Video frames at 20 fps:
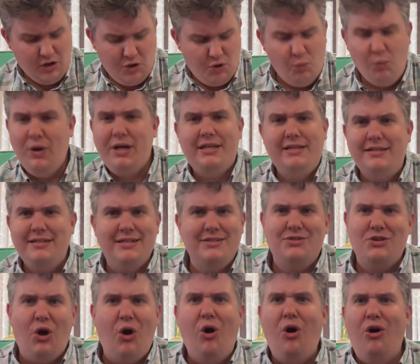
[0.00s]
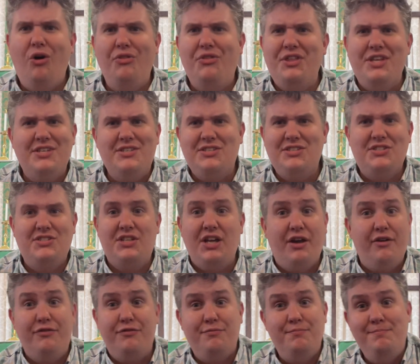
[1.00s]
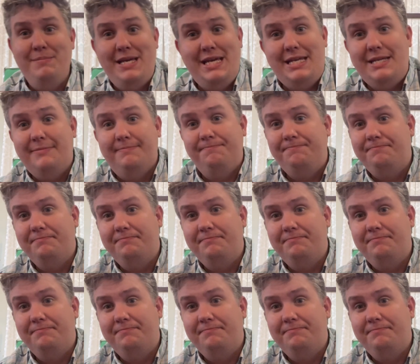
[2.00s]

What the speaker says: what does all this stuff mean?